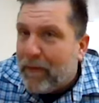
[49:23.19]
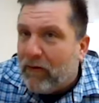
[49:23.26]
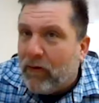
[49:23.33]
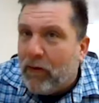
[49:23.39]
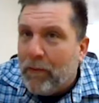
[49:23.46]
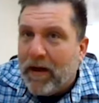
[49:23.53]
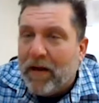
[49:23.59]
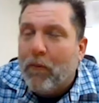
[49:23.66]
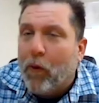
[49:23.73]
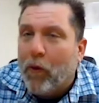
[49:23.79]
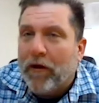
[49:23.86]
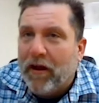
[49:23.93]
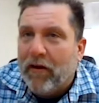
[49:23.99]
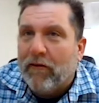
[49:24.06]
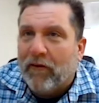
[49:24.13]
be too many more
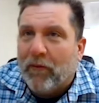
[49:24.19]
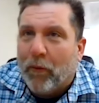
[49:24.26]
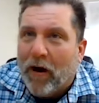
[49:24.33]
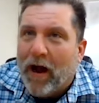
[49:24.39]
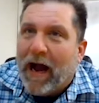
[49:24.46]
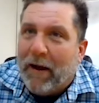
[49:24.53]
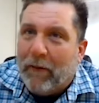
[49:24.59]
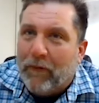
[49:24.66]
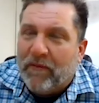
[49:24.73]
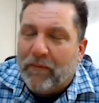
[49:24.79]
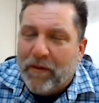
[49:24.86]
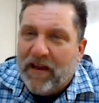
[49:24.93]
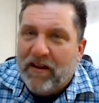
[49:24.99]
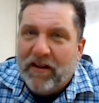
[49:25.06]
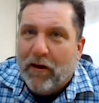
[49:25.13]
years where Iowa's
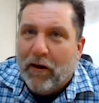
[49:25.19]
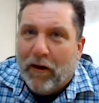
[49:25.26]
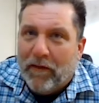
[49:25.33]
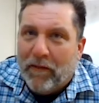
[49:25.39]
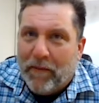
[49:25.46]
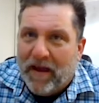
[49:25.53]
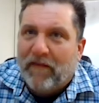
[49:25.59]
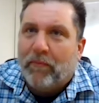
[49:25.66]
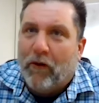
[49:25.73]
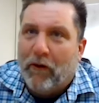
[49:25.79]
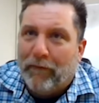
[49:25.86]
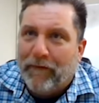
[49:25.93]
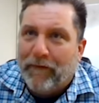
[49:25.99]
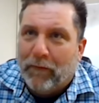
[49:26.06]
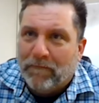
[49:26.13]
beating you on the baseball
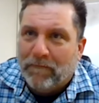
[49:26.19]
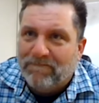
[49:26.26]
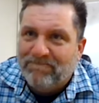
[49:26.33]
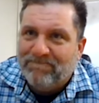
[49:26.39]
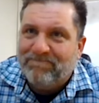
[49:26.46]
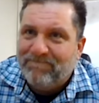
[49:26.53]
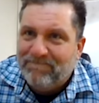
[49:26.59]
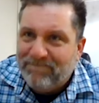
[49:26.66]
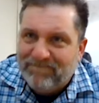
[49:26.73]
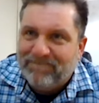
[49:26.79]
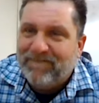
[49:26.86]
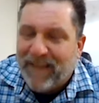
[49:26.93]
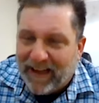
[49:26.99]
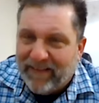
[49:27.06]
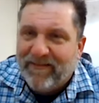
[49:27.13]

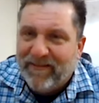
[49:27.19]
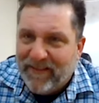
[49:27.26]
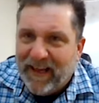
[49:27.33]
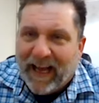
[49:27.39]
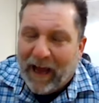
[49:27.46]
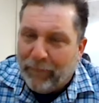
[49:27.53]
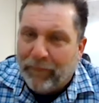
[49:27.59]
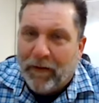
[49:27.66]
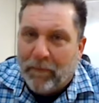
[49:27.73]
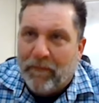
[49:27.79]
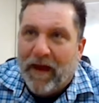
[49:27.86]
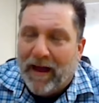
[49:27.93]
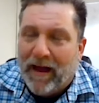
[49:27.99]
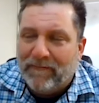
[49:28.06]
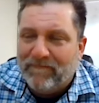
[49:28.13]
field. They got to flip
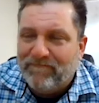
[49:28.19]
that.